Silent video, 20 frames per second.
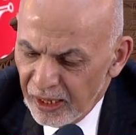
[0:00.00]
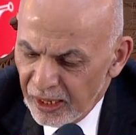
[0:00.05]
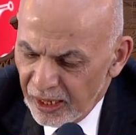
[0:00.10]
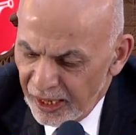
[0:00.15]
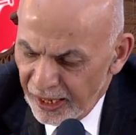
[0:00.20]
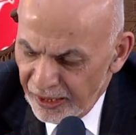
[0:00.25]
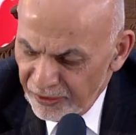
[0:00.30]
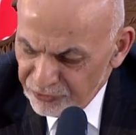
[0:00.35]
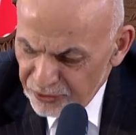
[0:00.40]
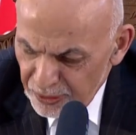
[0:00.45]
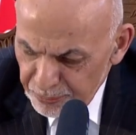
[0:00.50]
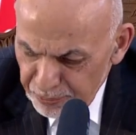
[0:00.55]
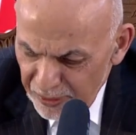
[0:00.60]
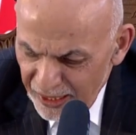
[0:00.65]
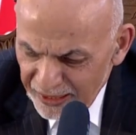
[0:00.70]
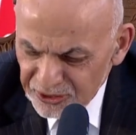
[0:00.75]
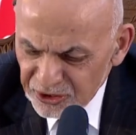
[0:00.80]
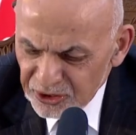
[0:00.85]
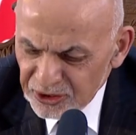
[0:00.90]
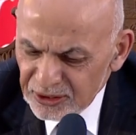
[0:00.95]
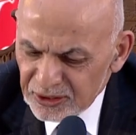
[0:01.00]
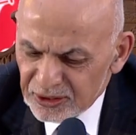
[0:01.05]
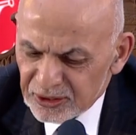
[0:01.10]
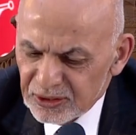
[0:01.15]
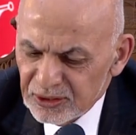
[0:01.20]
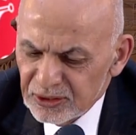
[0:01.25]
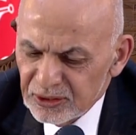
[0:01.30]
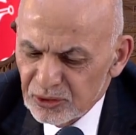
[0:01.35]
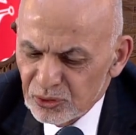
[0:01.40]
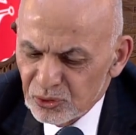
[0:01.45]
I have the pleasure
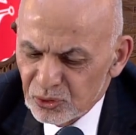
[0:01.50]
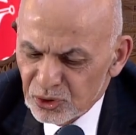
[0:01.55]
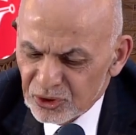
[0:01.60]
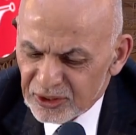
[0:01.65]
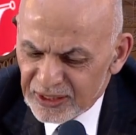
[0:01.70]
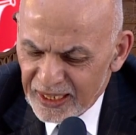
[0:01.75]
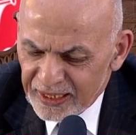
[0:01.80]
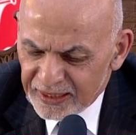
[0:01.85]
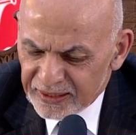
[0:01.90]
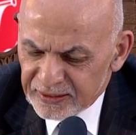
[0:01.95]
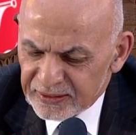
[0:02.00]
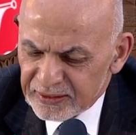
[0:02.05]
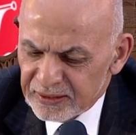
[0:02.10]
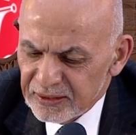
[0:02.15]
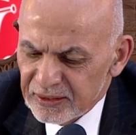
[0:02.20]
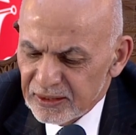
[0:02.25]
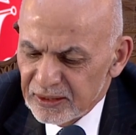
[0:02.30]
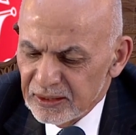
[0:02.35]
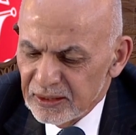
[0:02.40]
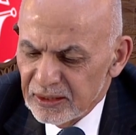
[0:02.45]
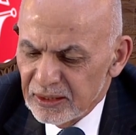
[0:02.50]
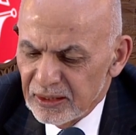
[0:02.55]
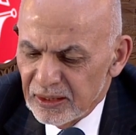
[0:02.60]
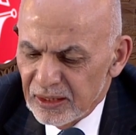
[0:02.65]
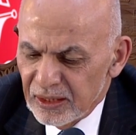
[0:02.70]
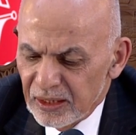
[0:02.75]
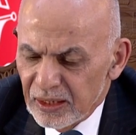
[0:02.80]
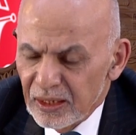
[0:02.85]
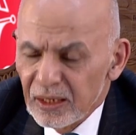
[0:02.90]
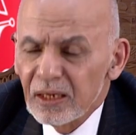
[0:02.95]
to thank
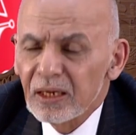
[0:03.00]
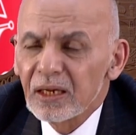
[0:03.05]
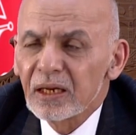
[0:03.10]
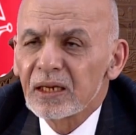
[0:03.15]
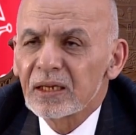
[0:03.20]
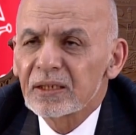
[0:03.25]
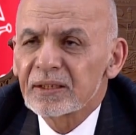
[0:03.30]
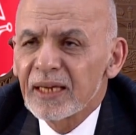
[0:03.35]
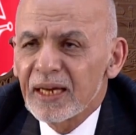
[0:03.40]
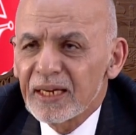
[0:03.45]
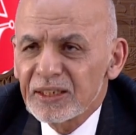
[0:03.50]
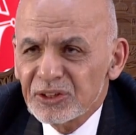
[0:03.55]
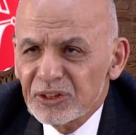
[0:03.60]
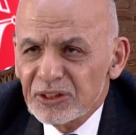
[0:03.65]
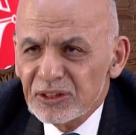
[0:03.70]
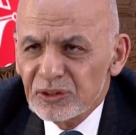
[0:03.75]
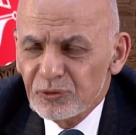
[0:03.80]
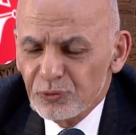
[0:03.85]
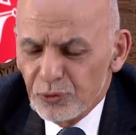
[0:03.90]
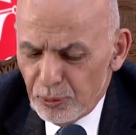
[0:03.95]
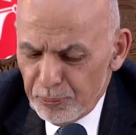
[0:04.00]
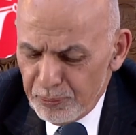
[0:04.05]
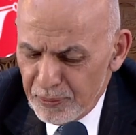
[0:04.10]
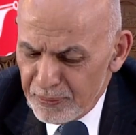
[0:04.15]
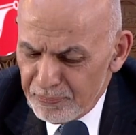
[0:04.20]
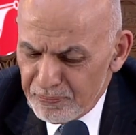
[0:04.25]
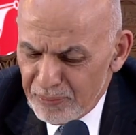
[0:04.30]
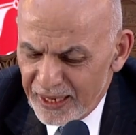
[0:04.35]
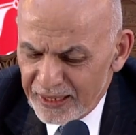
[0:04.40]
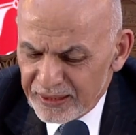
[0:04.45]
the Asian Development
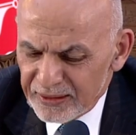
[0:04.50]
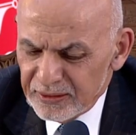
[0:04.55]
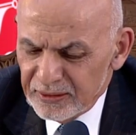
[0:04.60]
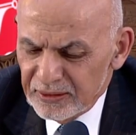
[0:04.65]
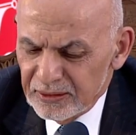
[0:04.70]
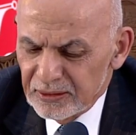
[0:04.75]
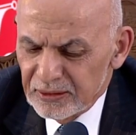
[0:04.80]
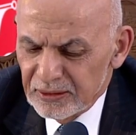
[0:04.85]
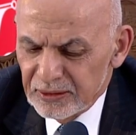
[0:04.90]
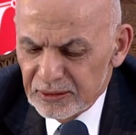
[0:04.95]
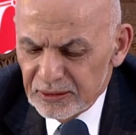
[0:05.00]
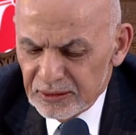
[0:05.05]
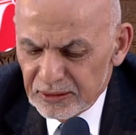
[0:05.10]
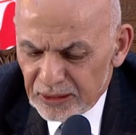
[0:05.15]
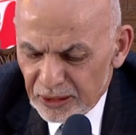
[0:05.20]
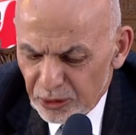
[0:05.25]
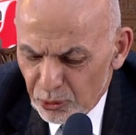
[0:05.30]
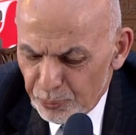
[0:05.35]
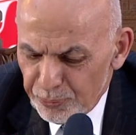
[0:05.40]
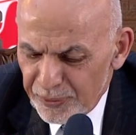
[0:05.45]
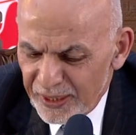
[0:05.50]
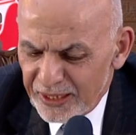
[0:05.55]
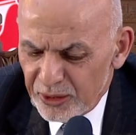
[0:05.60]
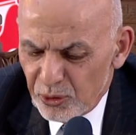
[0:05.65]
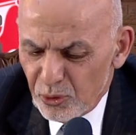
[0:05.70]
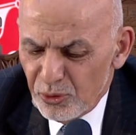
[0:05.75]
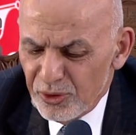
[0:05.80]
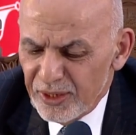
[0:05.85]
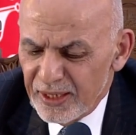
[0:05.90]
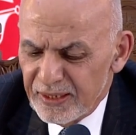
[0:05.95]
Bank, the European
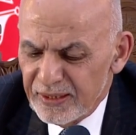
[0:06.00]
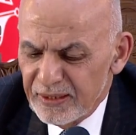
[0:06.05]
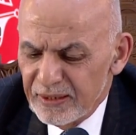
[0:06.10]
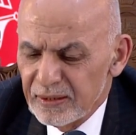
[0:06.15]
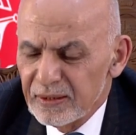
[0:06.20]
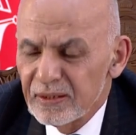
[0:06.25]
Union,